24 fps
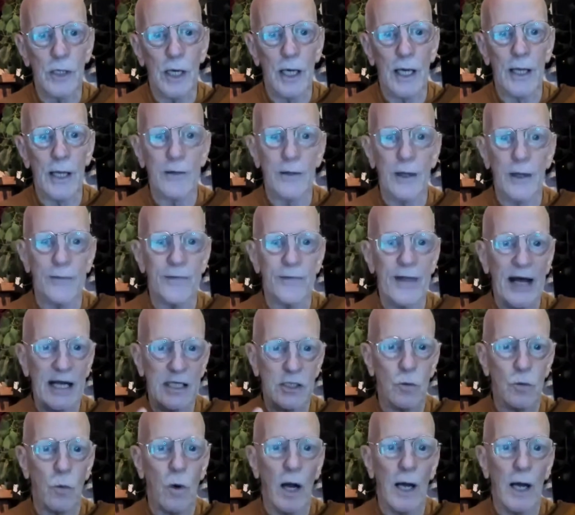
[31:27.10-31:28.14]
And
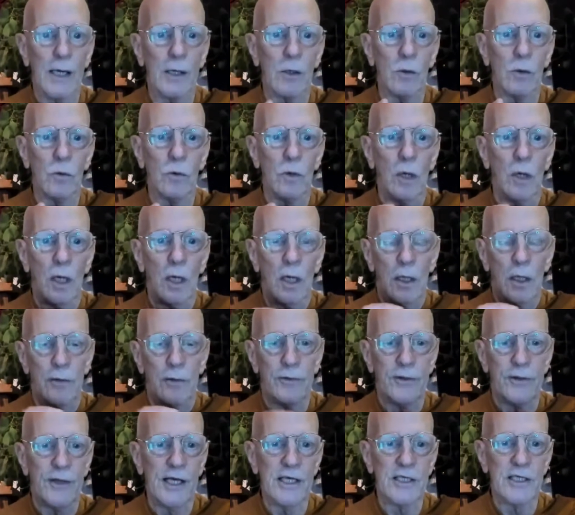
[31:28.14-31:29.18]
that's why
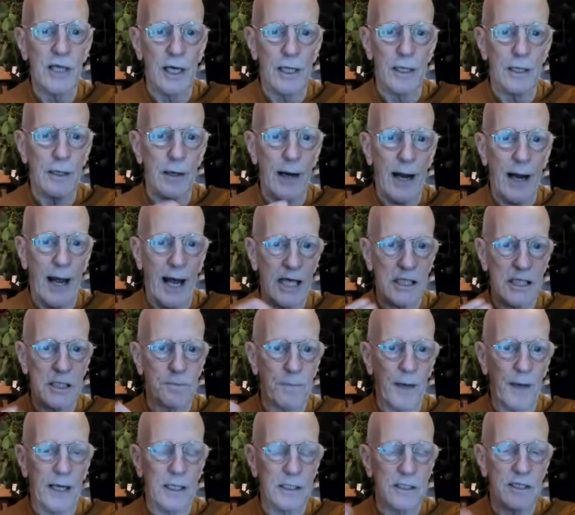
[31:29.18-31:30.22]
these other
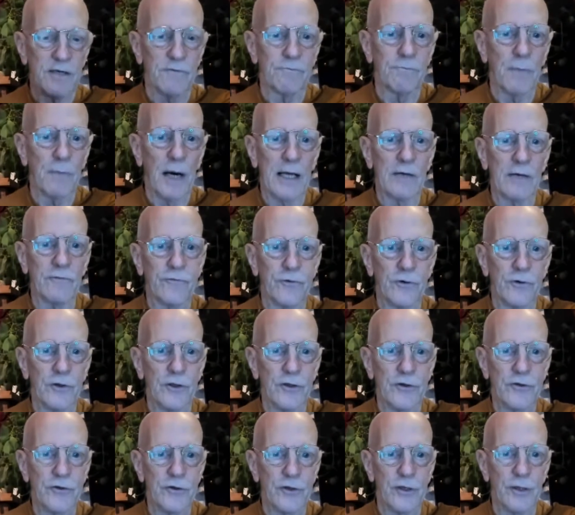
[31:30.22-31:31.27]
aspects of
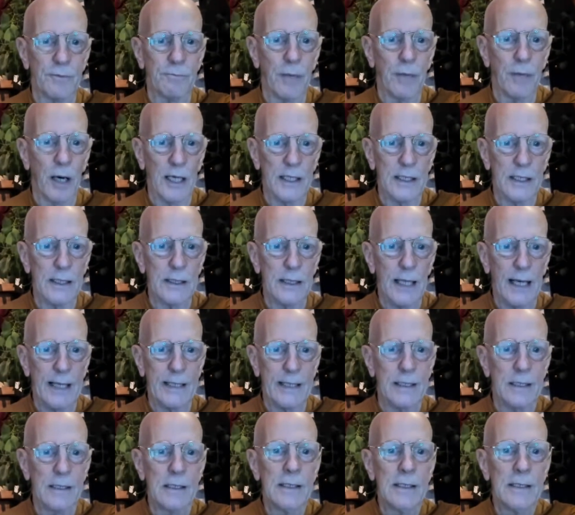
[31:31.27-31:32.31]
mindfulness of the body,
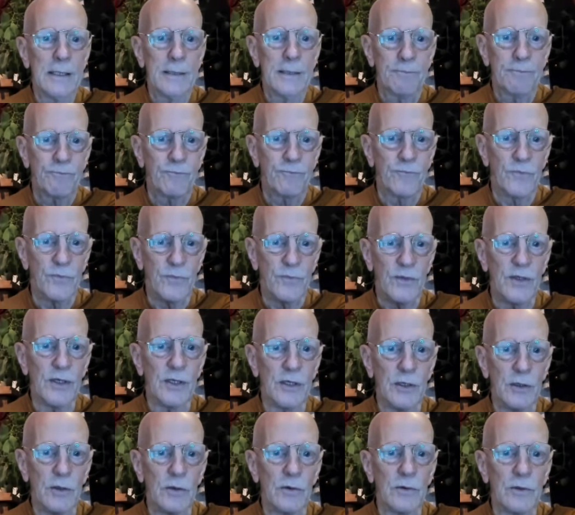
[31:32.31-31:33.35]
like,
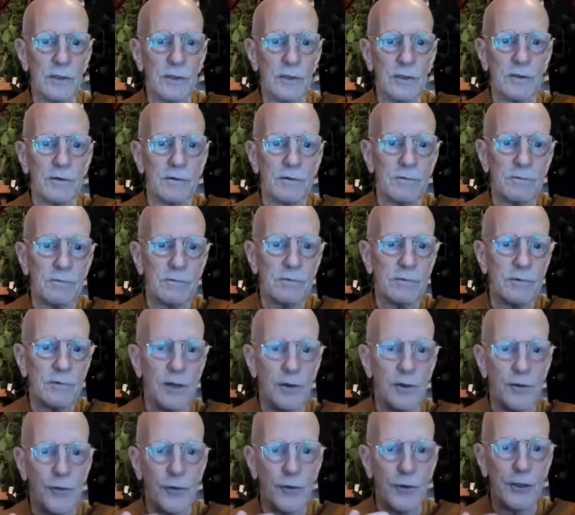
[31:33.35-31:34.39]

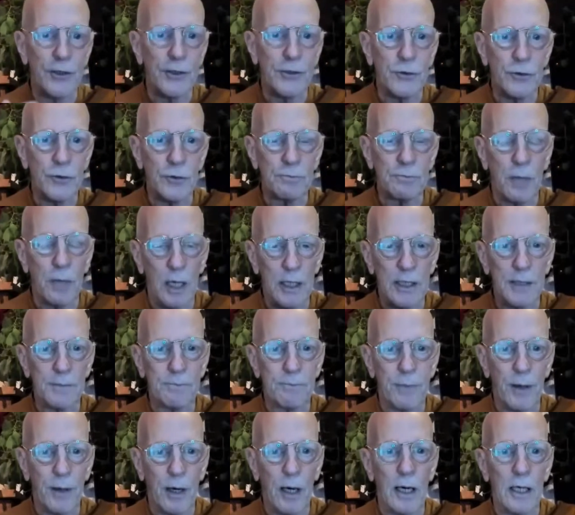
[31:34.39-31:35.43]
the 32 body
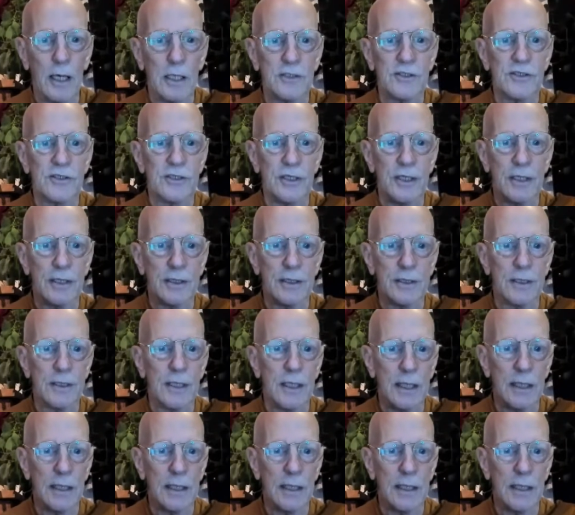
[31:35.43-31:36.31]
parts and